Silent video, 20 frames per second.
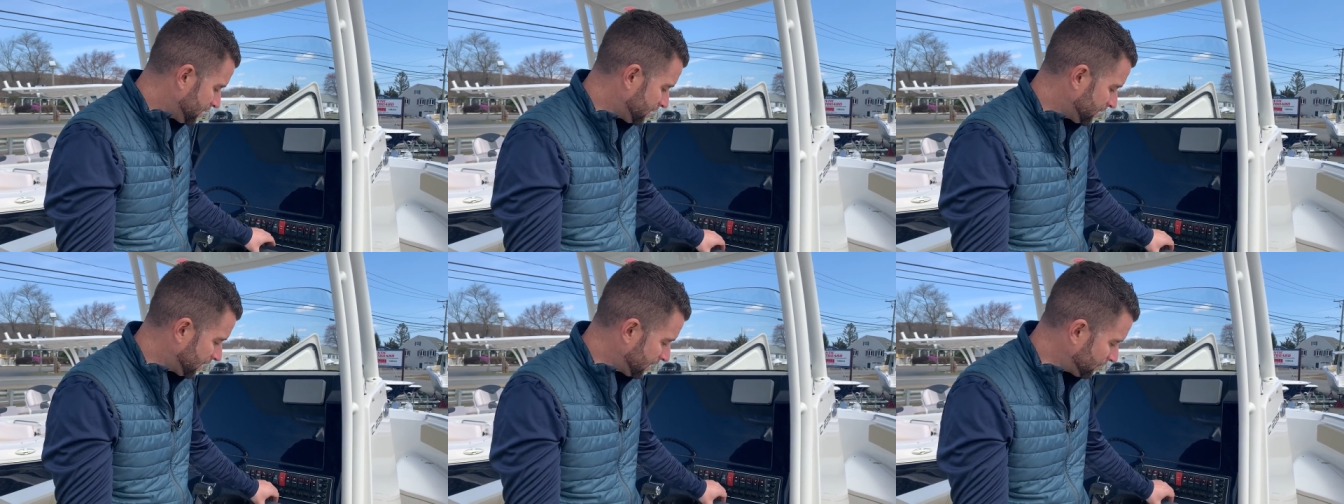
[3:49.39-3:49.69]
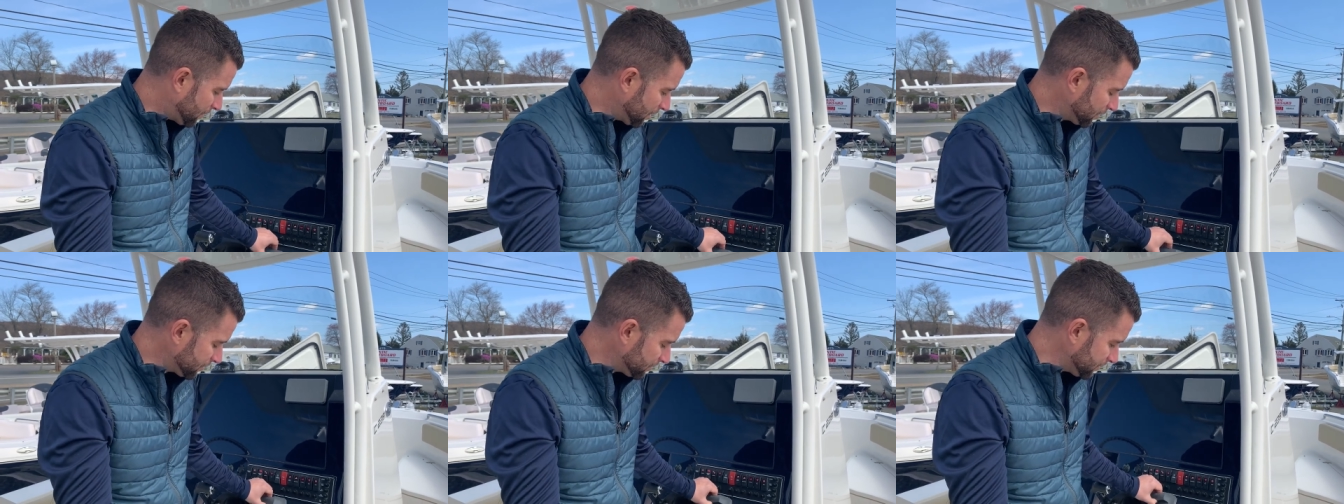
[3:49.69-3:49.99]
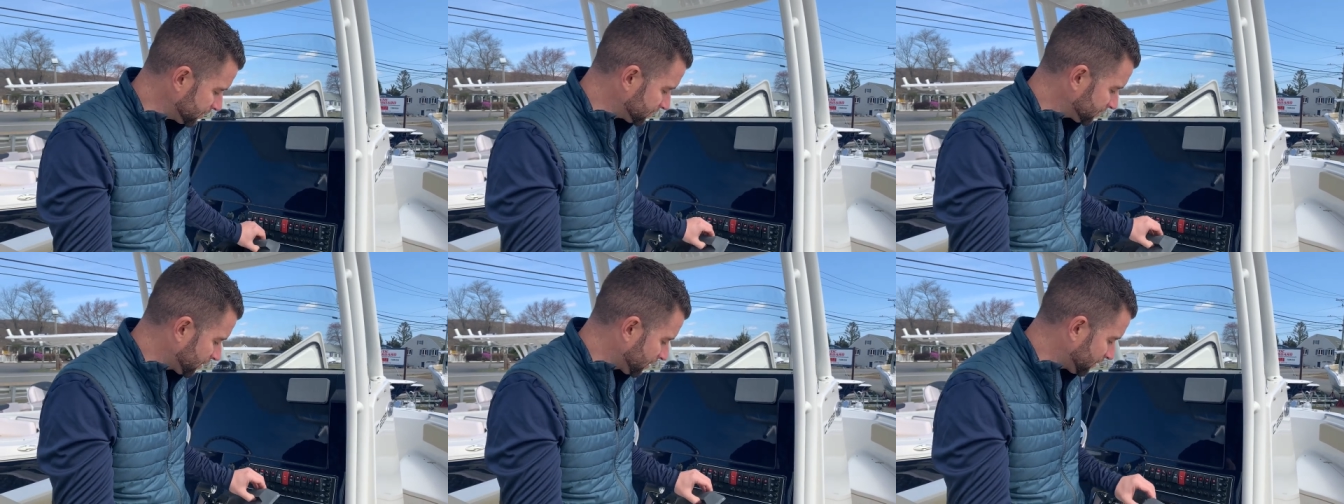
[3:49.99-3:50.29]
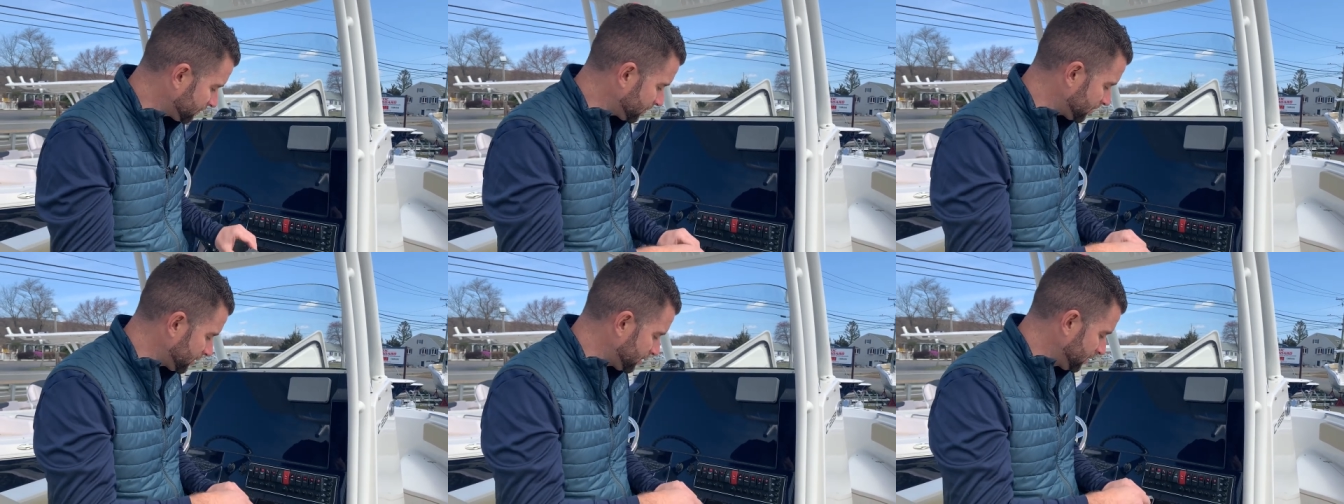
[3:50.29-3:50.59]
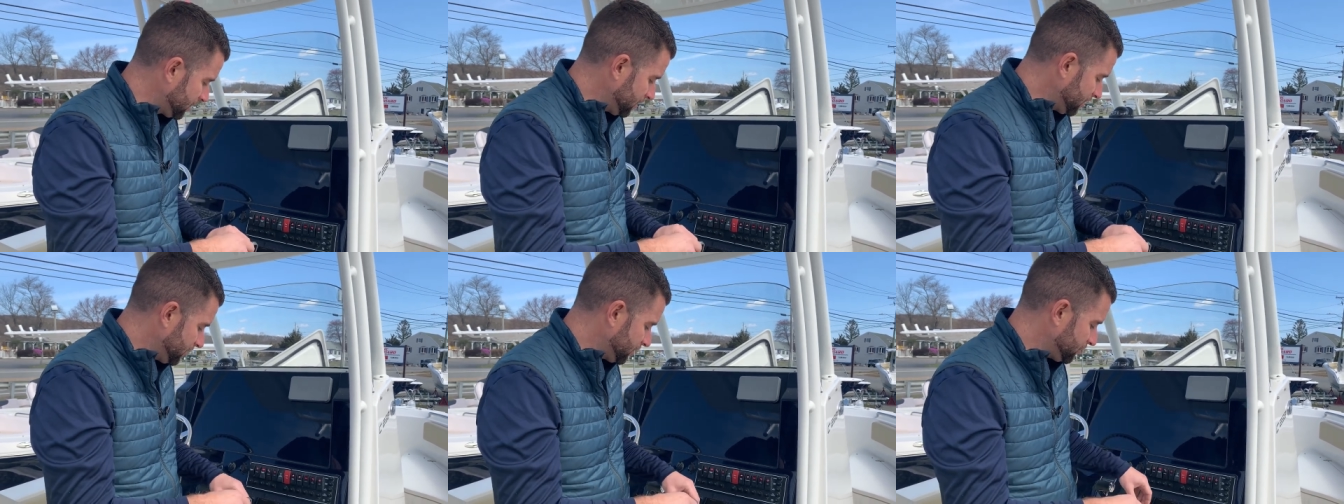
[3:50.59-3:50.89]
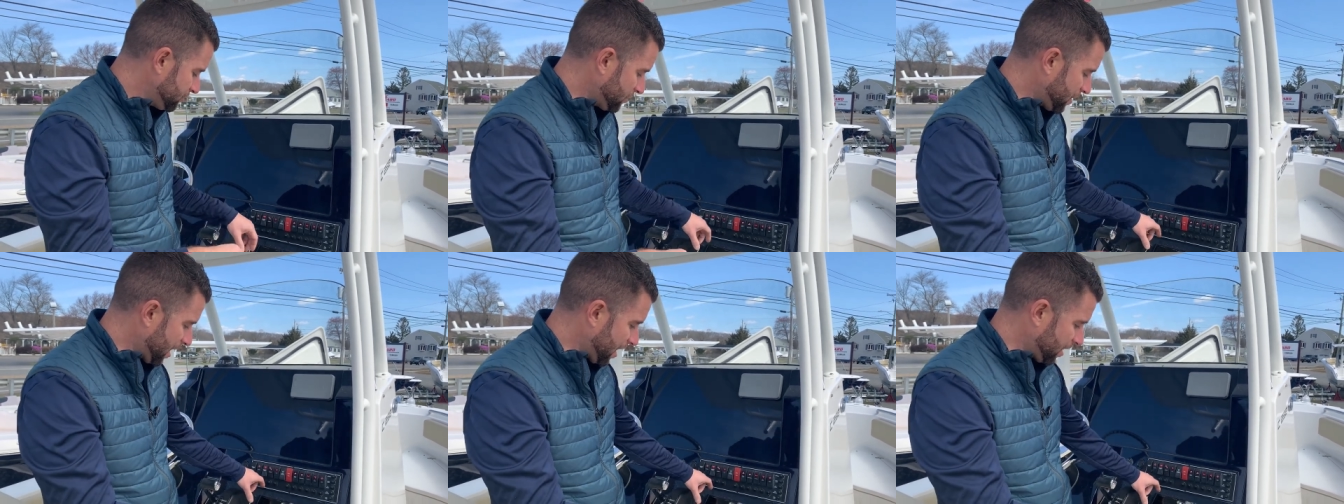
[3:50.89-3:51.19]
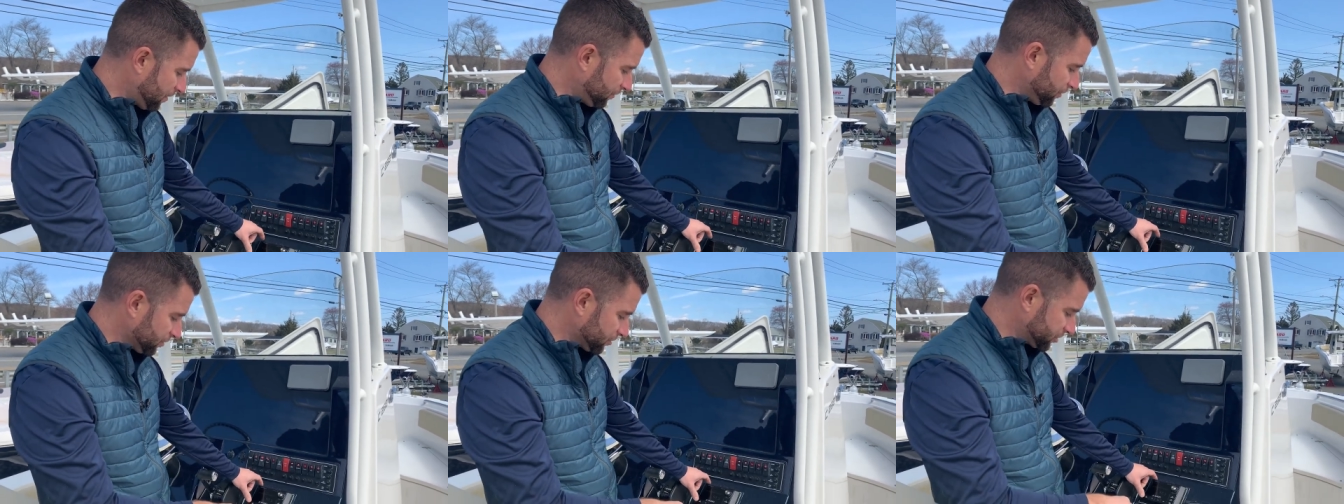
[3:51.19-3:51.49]
Um, under this cover, you
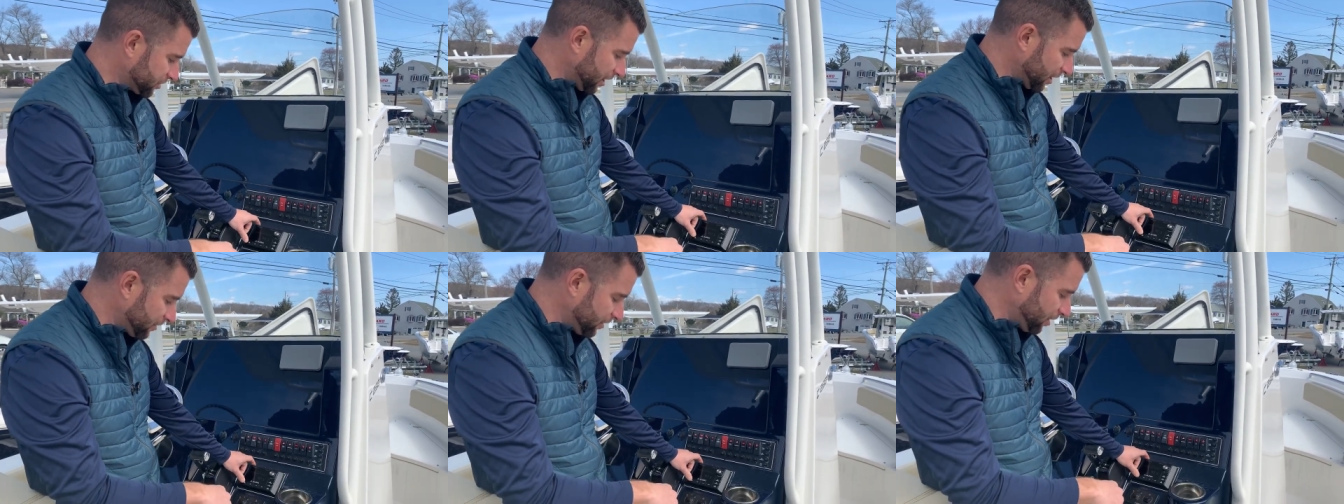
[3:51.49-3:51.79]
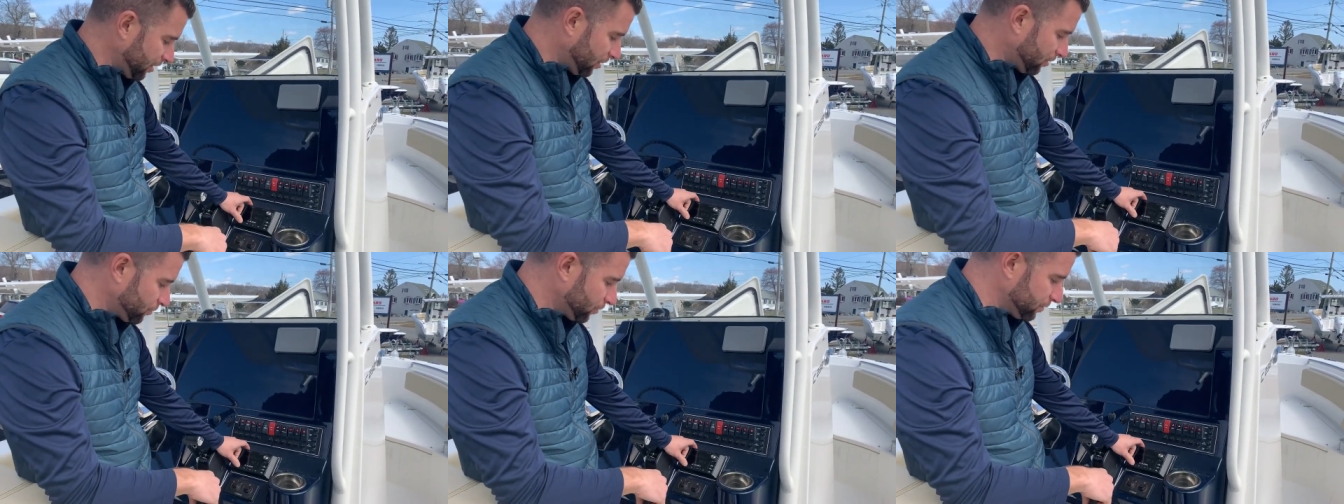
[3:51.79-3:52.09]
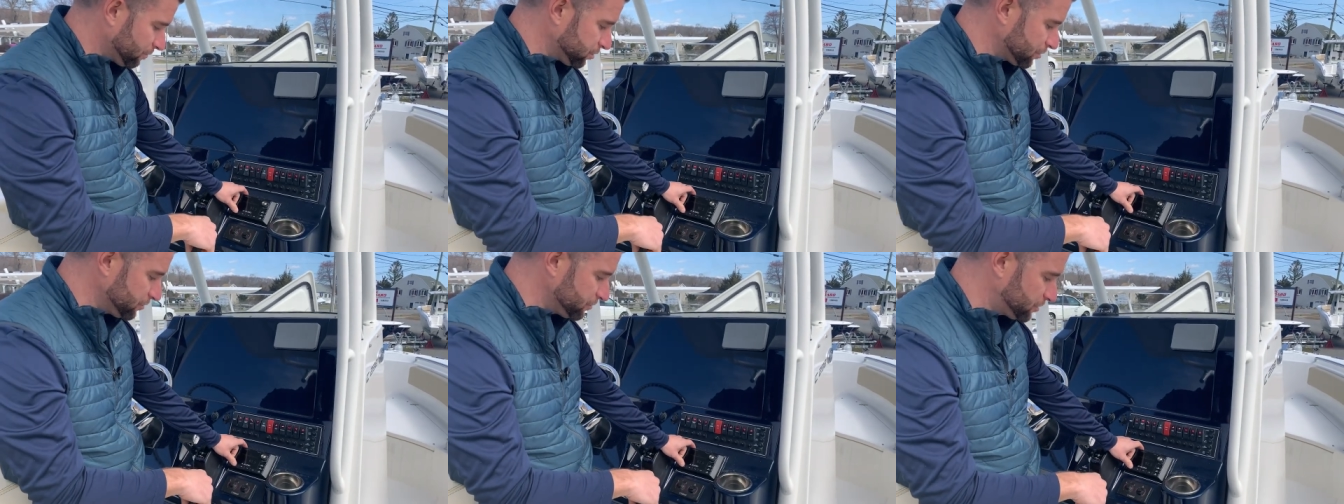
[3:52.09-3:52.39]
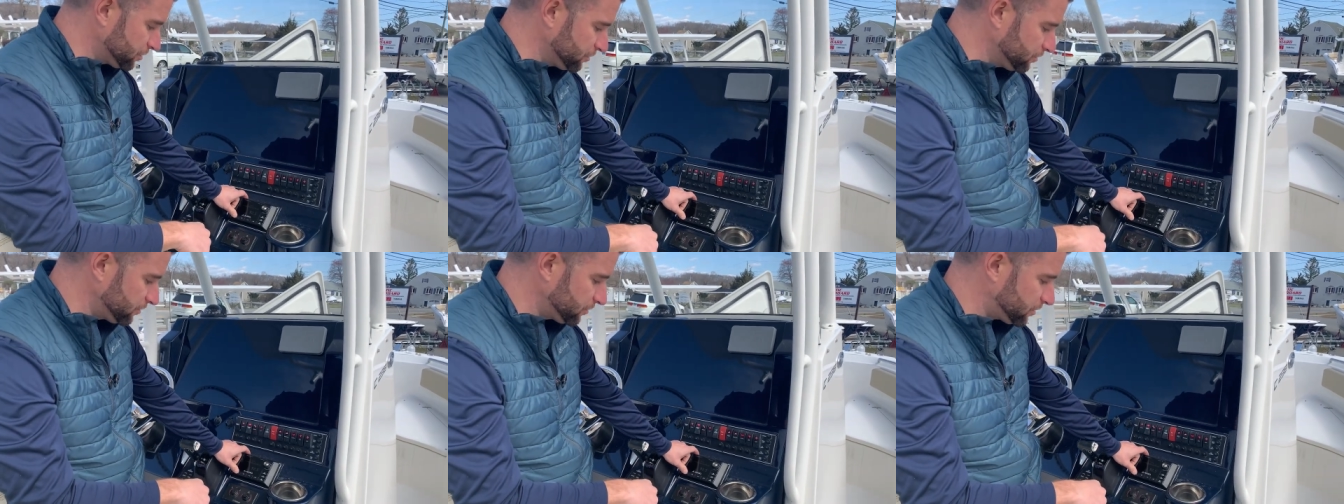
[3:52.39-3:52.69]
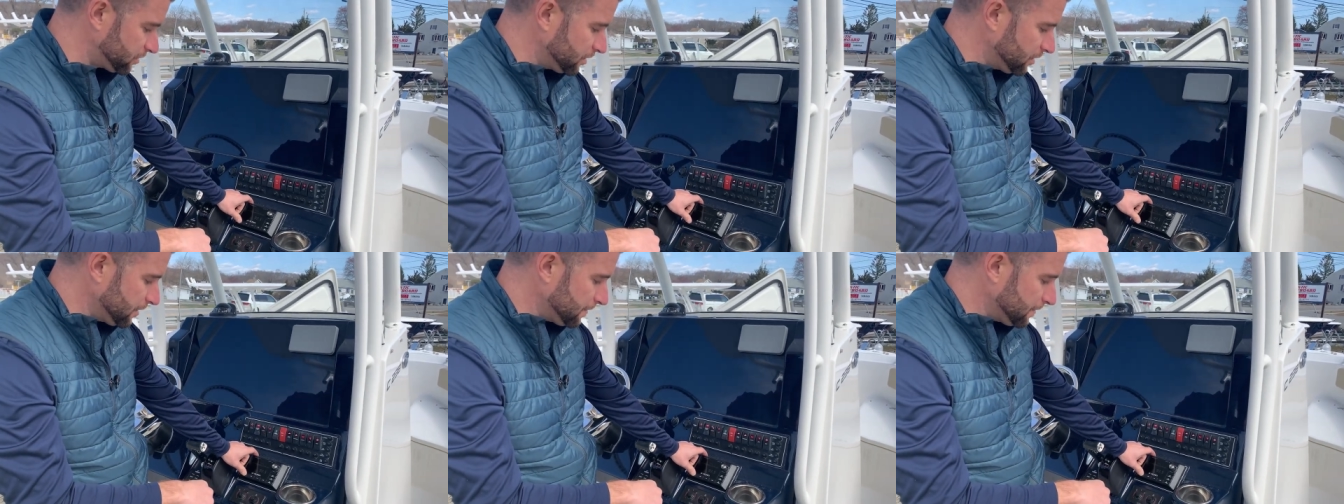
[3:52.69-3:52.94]
have your stereo with Bluetooth.